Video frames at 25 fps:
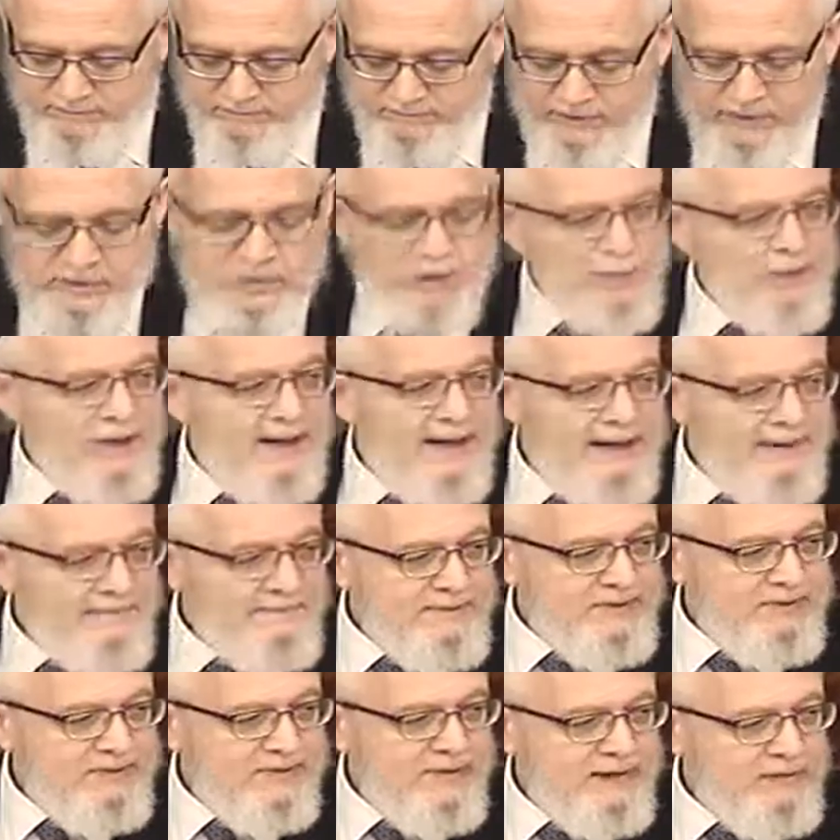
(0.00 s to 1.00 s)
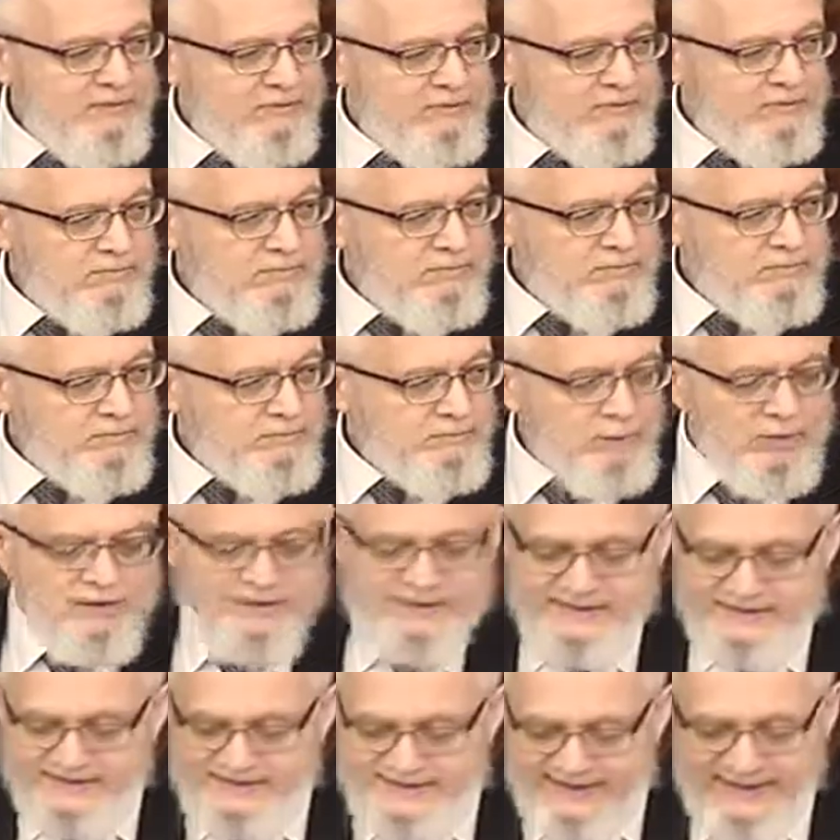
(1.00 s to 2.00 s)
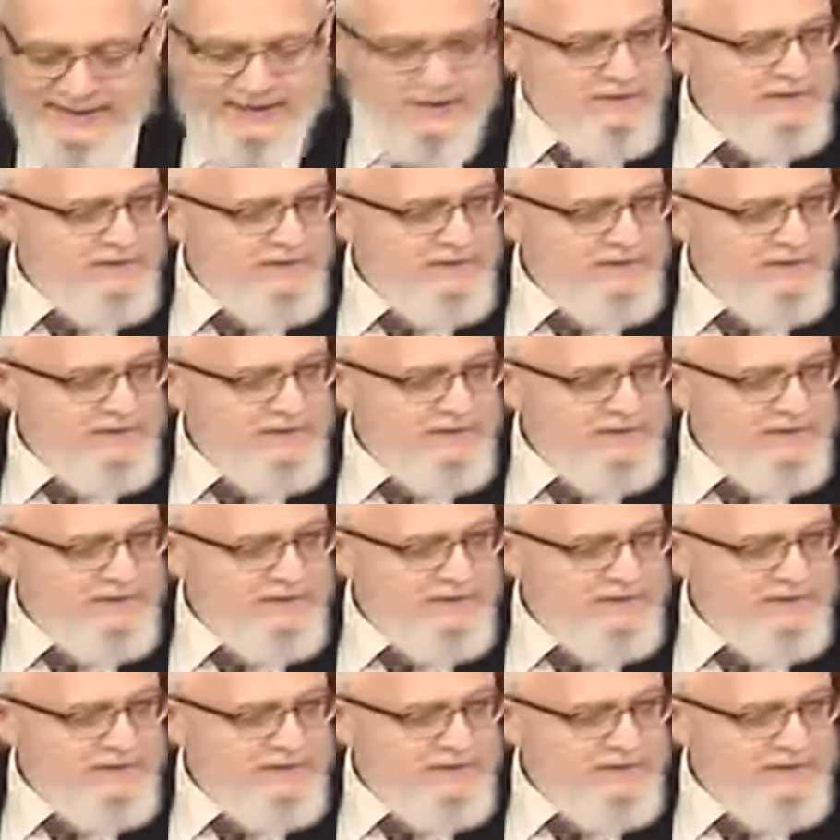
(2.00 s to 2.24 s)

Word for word: So what happens now? What's the status